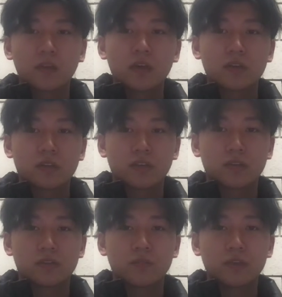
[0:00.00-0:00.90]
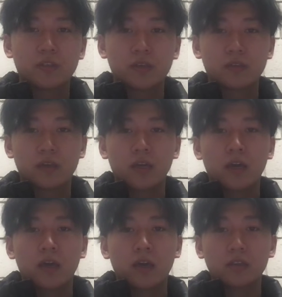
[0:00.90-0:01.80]
such as species
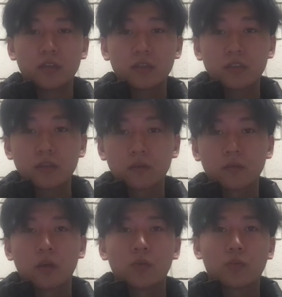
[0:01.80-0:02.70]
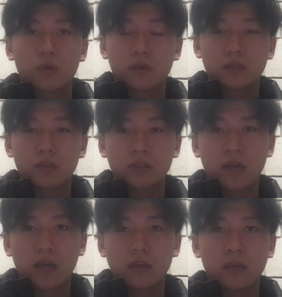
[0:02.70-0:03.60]
extinction, virus
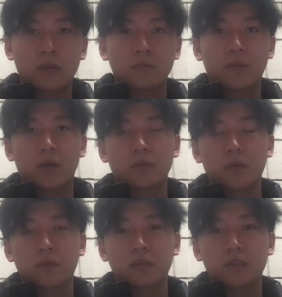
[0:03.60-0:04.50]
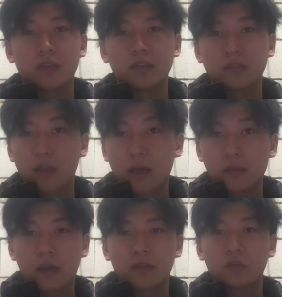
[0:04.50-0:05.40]
attack, and biodiversity decline,
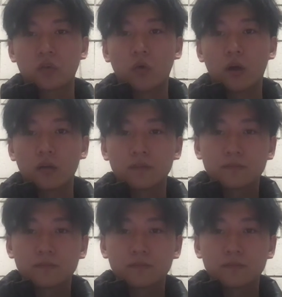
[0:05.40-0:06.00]
and so on,